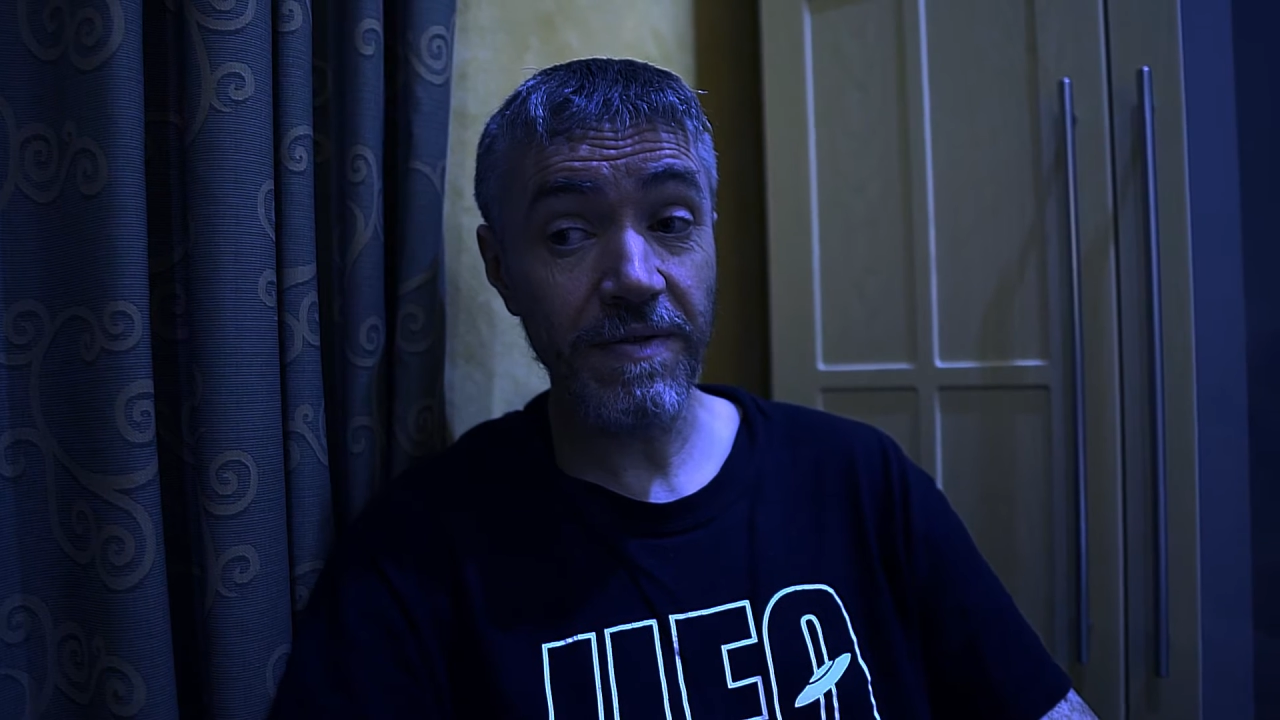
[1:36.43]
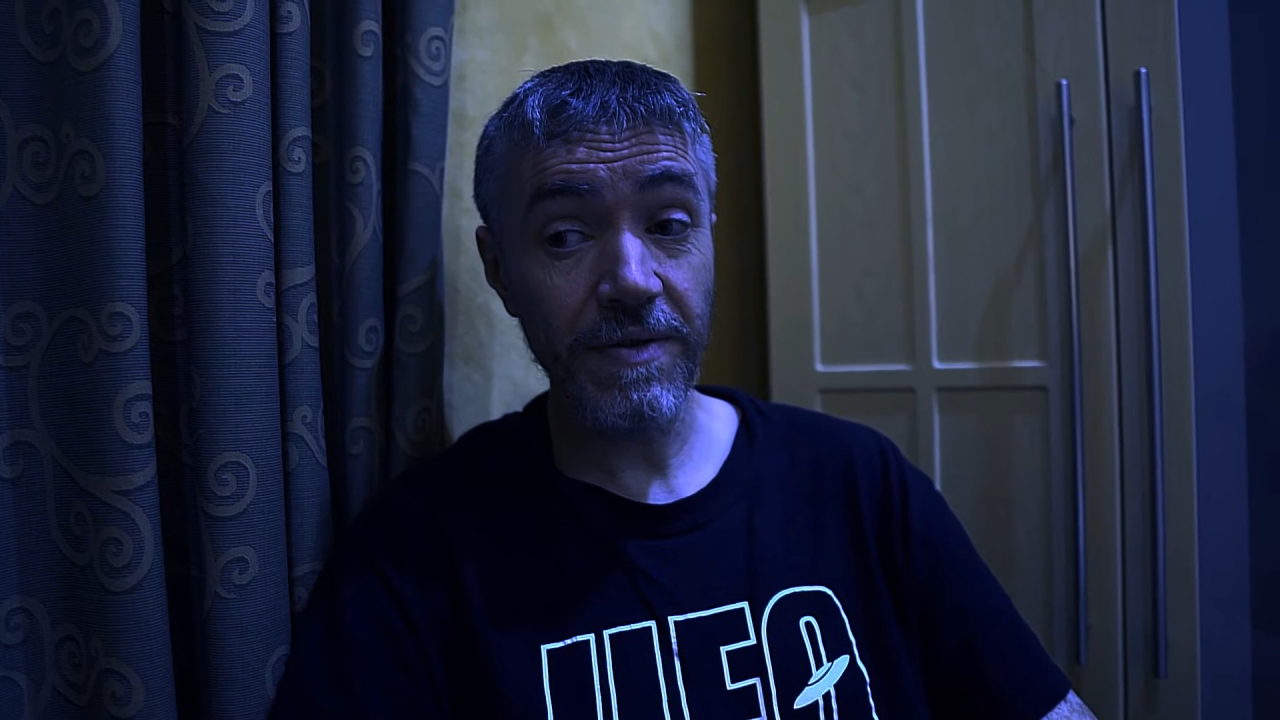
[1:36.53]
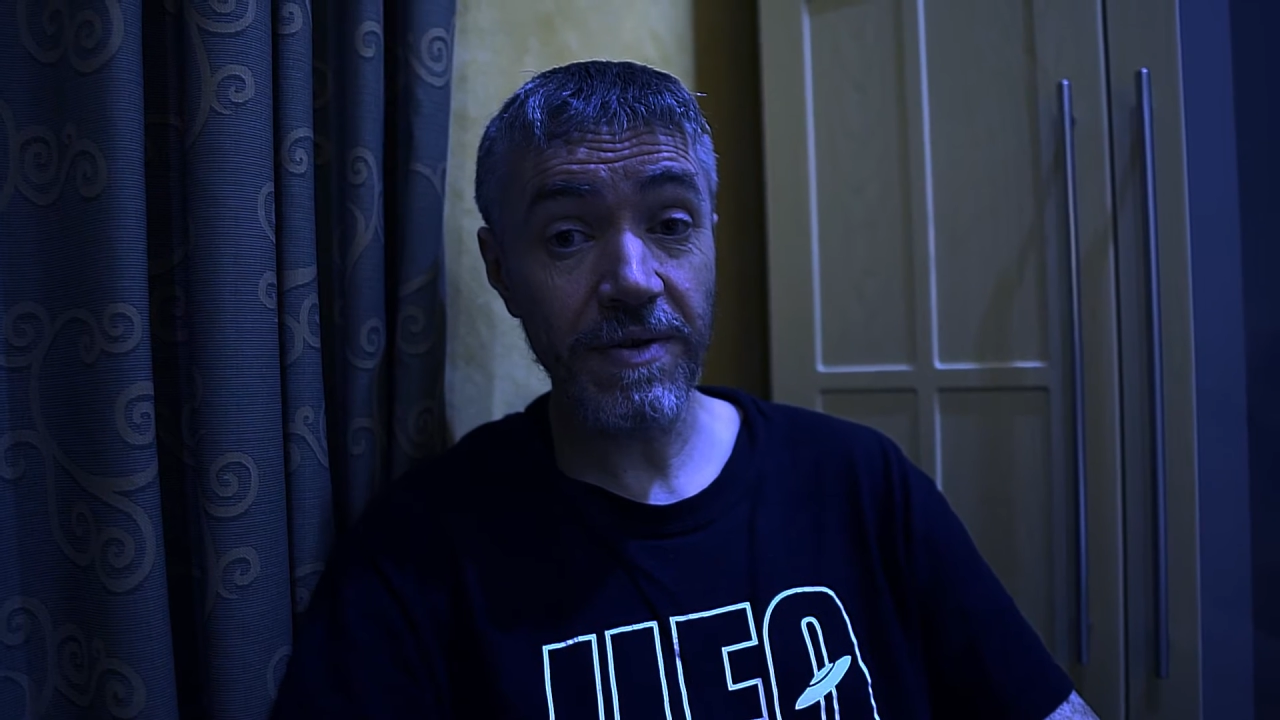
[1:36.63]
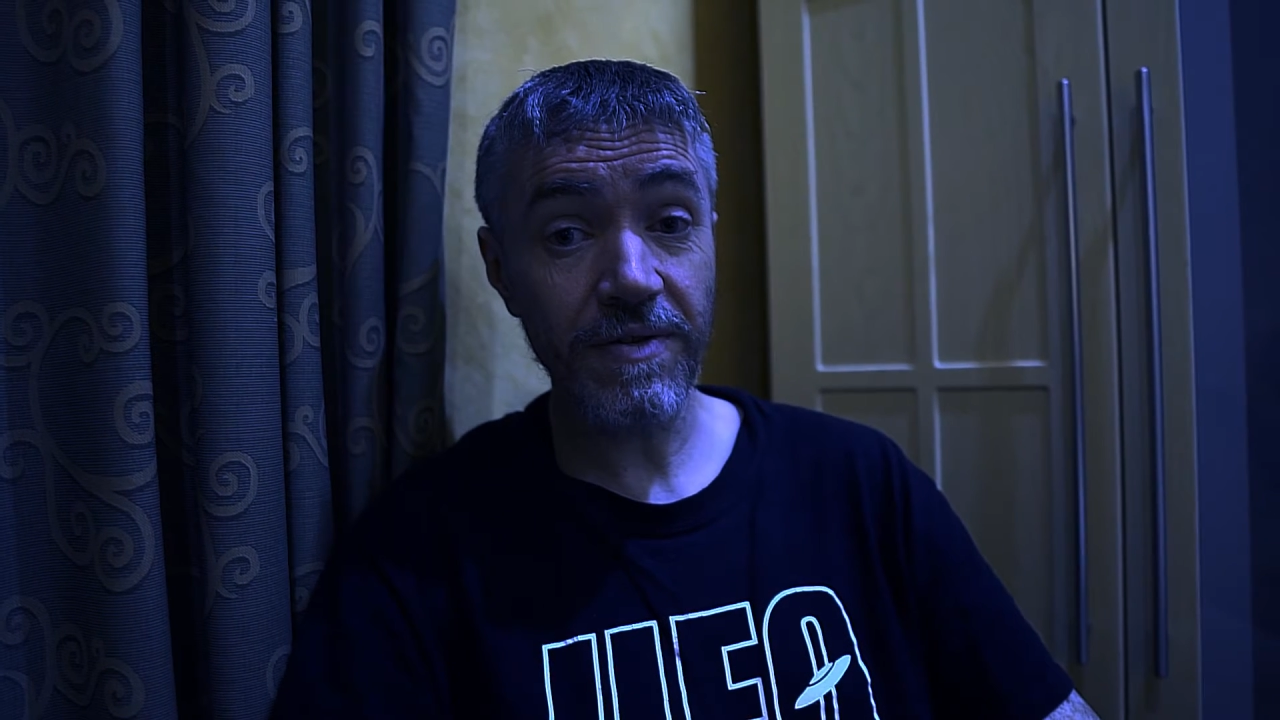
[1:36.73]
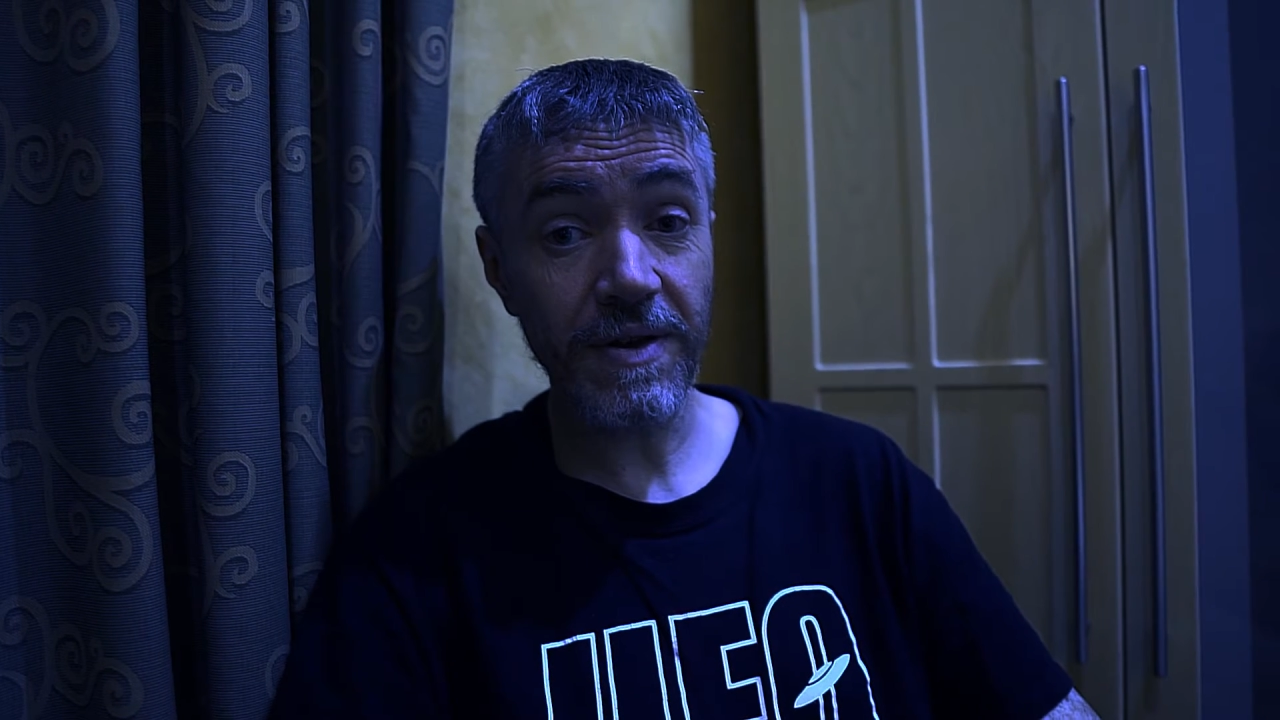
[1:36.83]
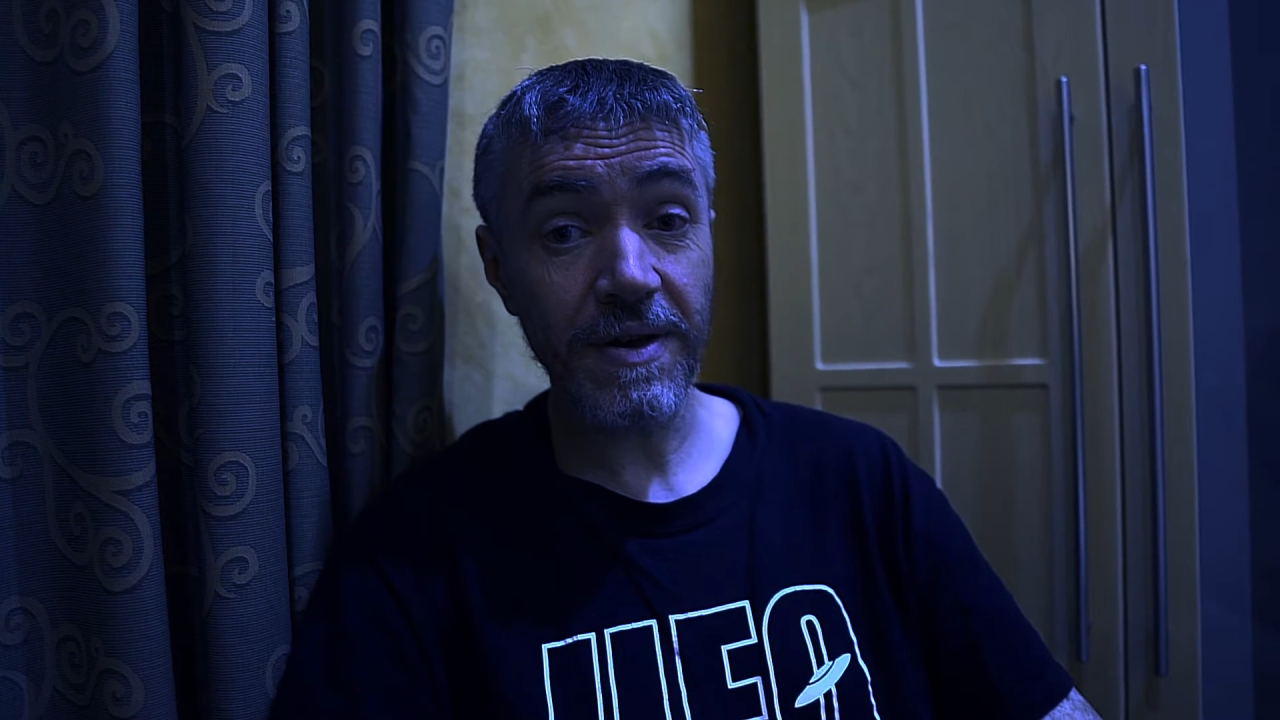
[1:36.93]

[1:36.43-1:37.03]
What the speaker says: floods at